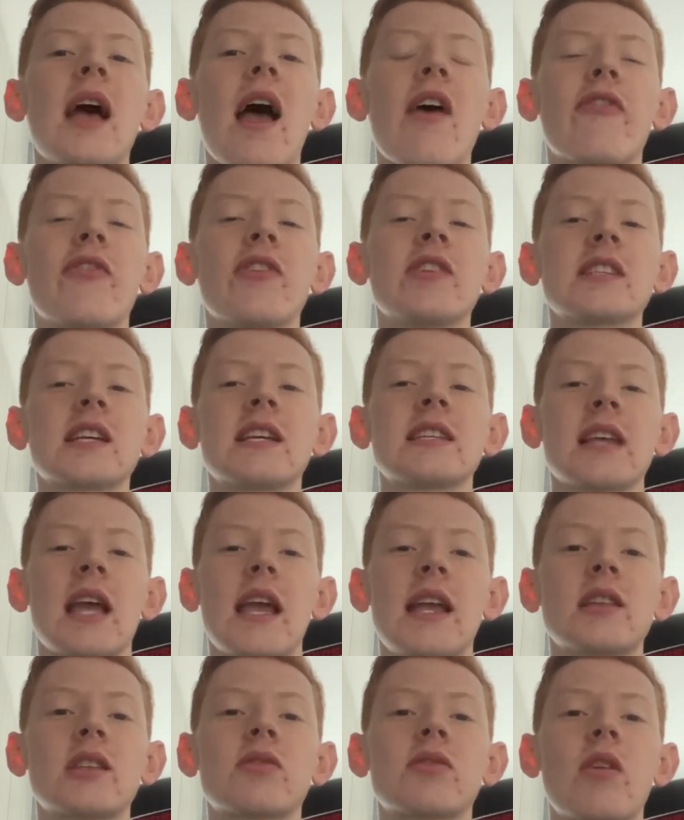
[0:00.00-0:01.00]
efforts as
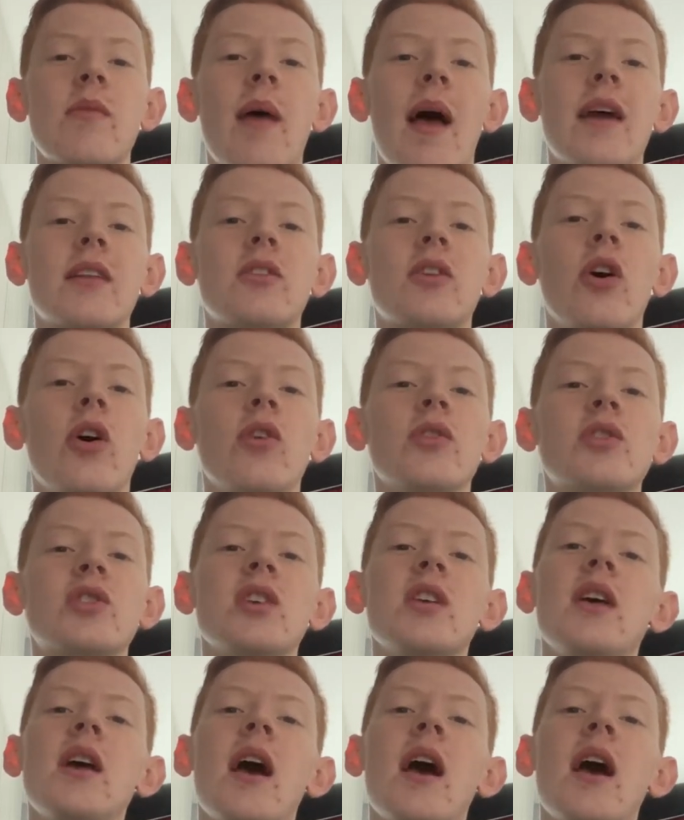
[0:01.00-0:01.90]
interim head coach